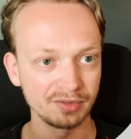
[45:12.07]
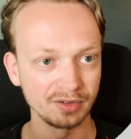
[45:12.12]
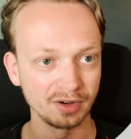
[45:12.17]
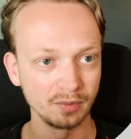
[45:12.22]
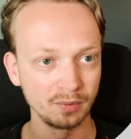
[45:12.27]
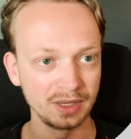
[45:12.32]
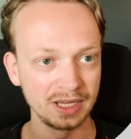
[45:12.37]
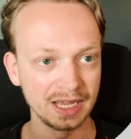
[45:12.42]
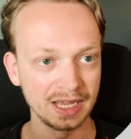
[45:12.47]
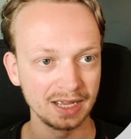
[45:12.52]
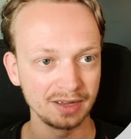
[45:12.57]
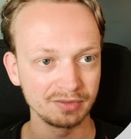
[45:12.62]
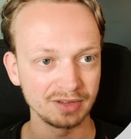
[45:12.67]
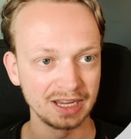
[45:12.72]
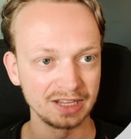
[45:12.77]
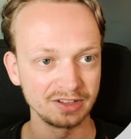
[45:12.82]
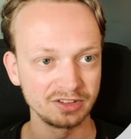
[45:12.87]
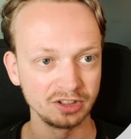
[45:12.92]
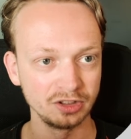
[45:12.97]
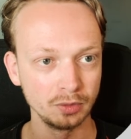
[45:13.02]
we have
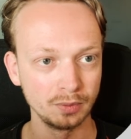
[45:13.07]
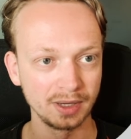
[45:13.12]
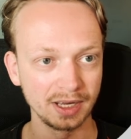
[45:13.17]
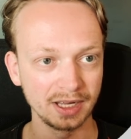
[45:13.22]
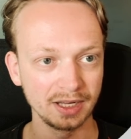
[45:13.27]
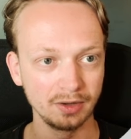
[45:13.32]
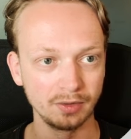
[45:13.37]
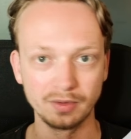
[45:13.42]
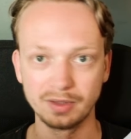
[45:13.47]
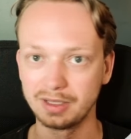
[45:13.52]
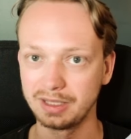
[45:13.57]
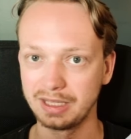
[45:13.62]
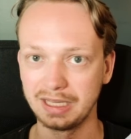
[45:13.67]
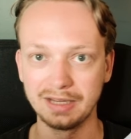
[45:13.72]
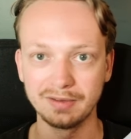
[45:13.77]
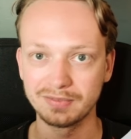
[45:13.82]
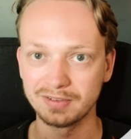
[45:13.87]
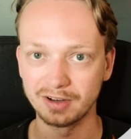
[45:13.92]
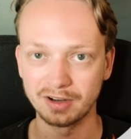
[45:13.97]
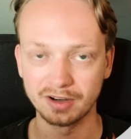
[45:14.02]
at the URL.
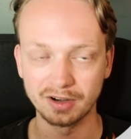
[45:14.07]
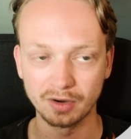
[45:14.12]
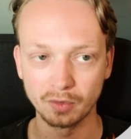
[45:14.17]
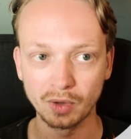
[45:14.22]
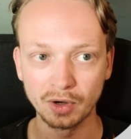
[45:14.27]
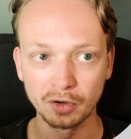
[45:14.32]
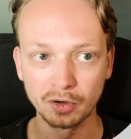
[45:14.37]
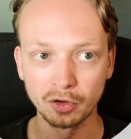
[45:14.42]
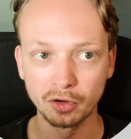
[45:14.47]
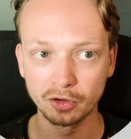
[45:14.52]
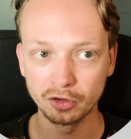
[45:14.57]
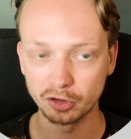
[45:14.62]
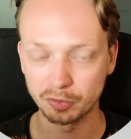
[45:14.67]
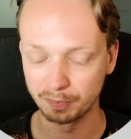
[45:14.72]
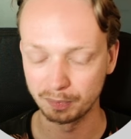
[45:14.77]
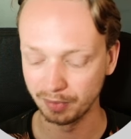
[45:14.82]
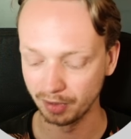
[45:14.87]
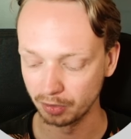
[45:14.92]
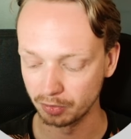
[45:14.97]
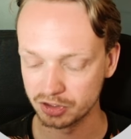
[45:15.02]
If there are 100
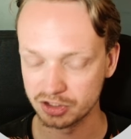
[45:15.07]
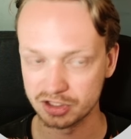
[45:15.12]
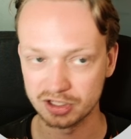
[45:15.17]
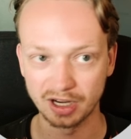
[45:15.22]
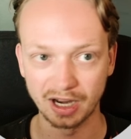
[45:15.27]
posts,